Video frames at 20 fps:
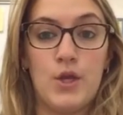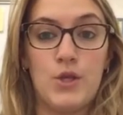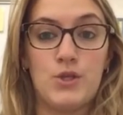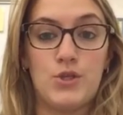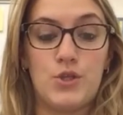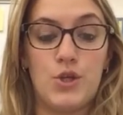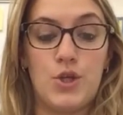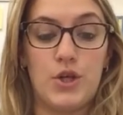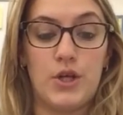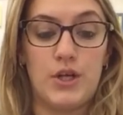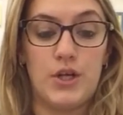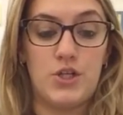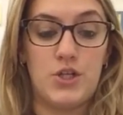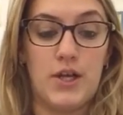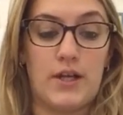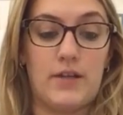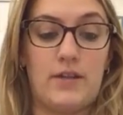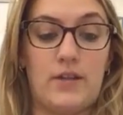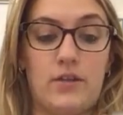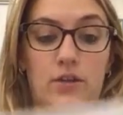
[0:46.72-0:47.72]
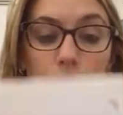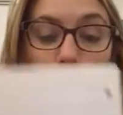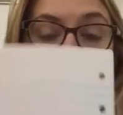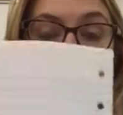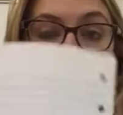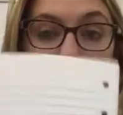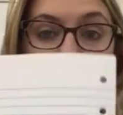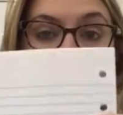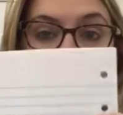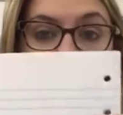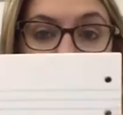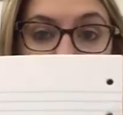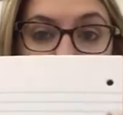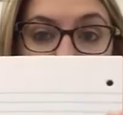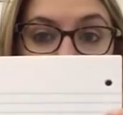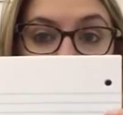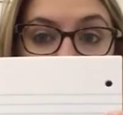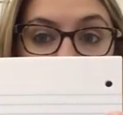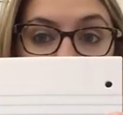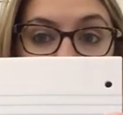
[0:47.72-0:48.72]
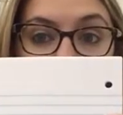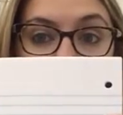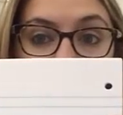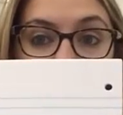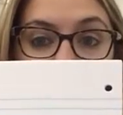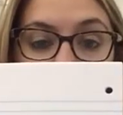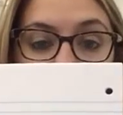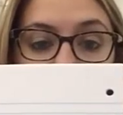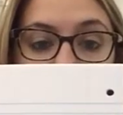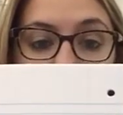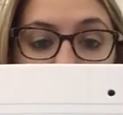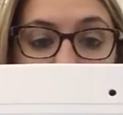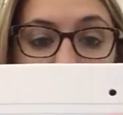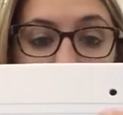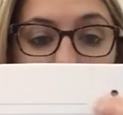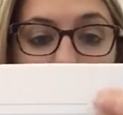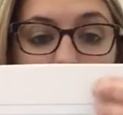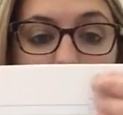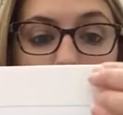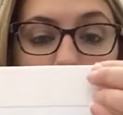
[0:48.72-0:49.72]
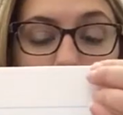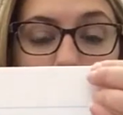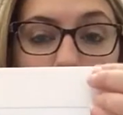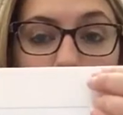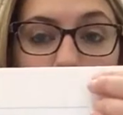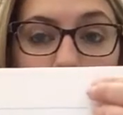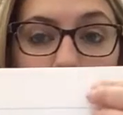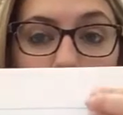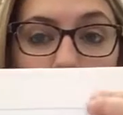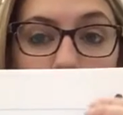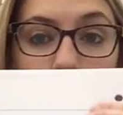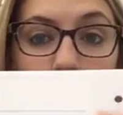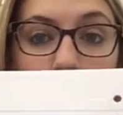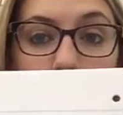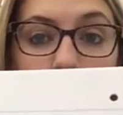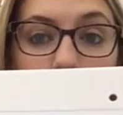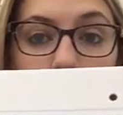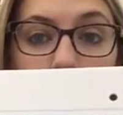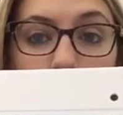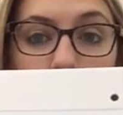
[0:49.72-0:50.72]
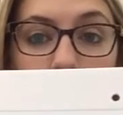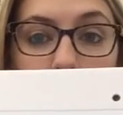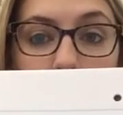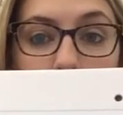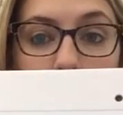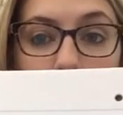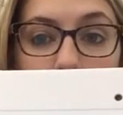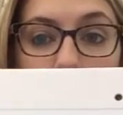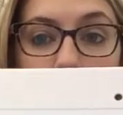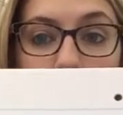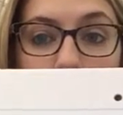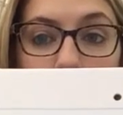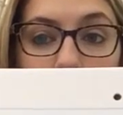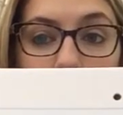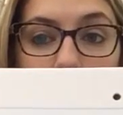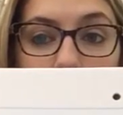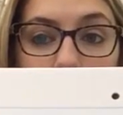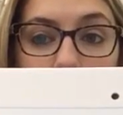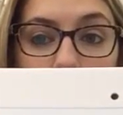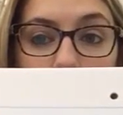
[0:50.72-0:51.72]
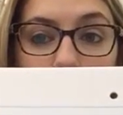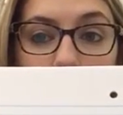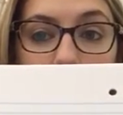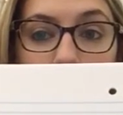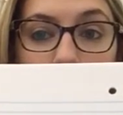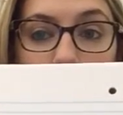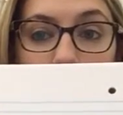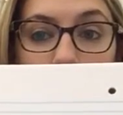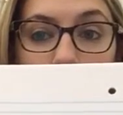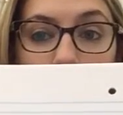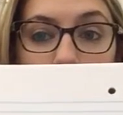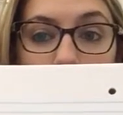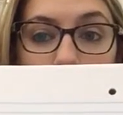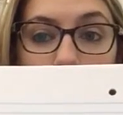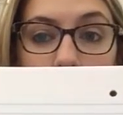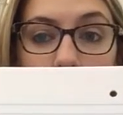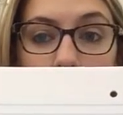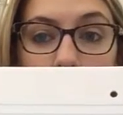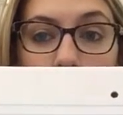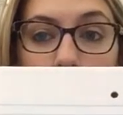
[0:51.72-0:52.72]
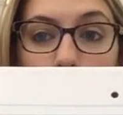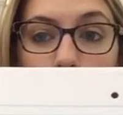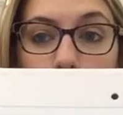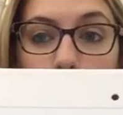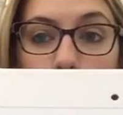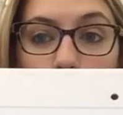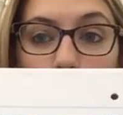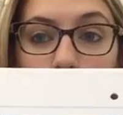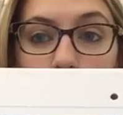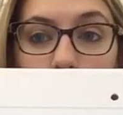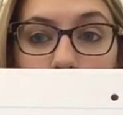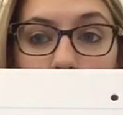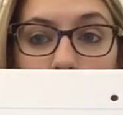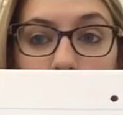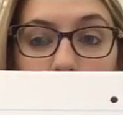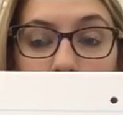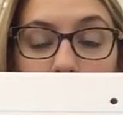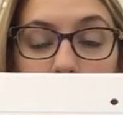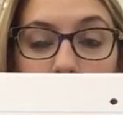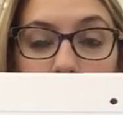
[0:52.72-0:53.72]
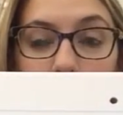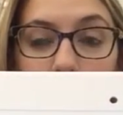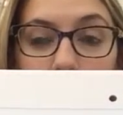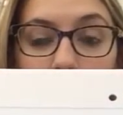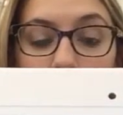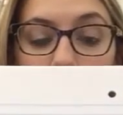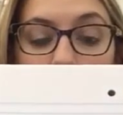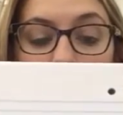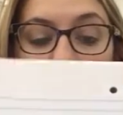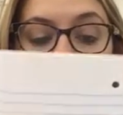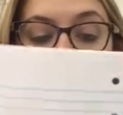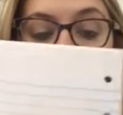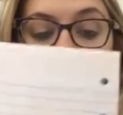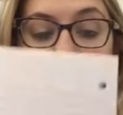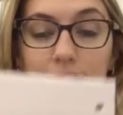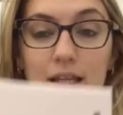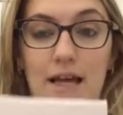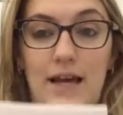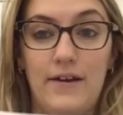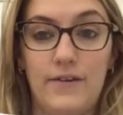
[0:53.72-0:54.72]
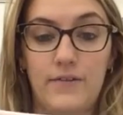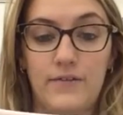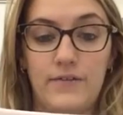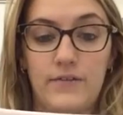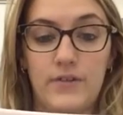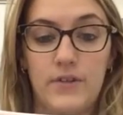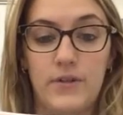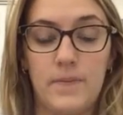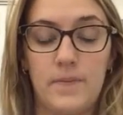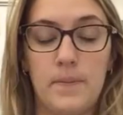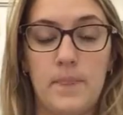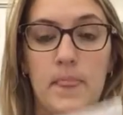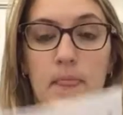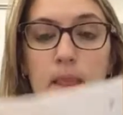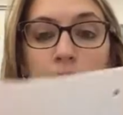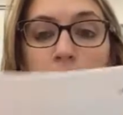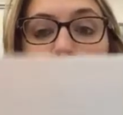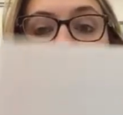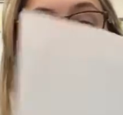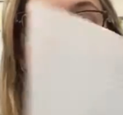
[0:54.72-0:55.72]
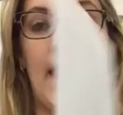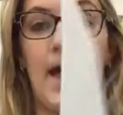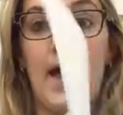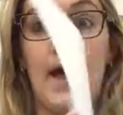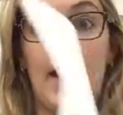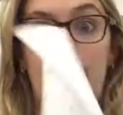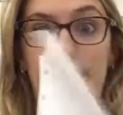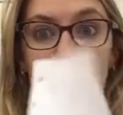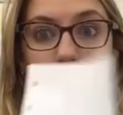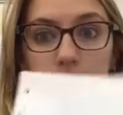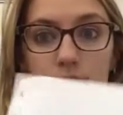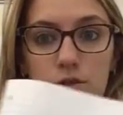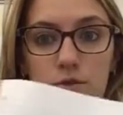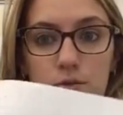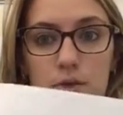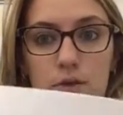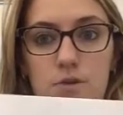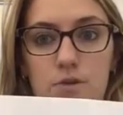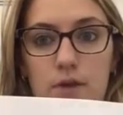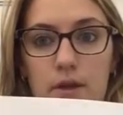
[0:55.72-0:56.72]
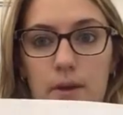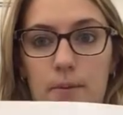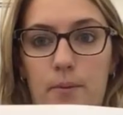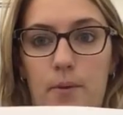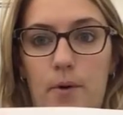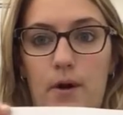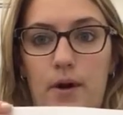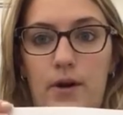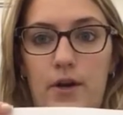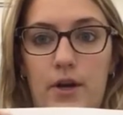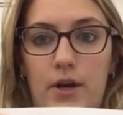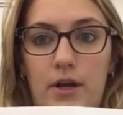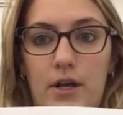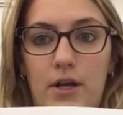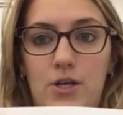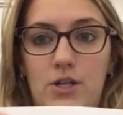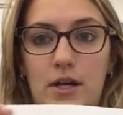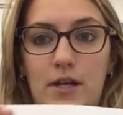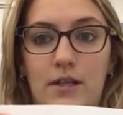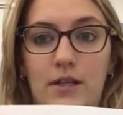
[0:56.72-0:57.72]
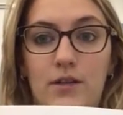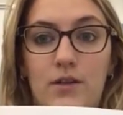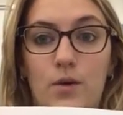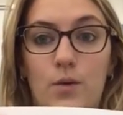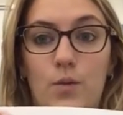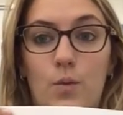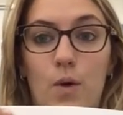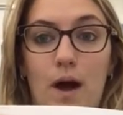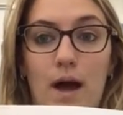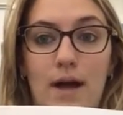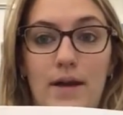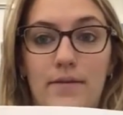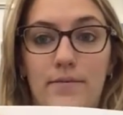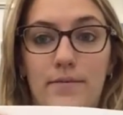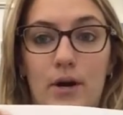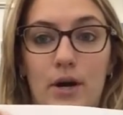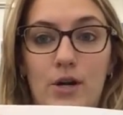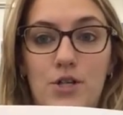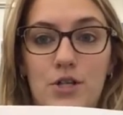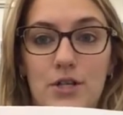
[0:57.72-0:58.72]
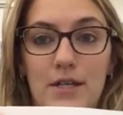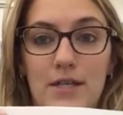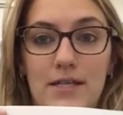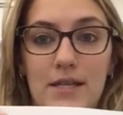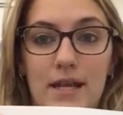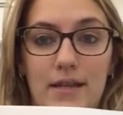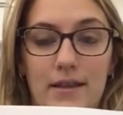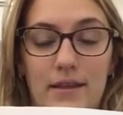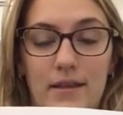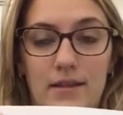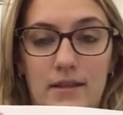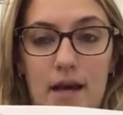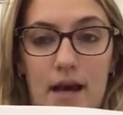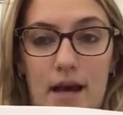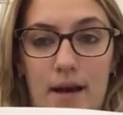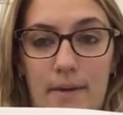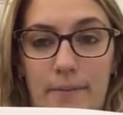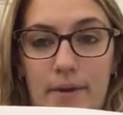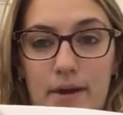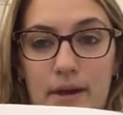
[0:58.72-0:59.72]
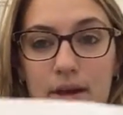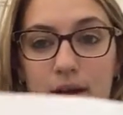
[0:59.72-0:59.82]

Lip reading: So you're going to check that the holes match. You're going to check that the dark red lines, are always on your left. And this one is really important. You're going to check that the wide margin is at the top.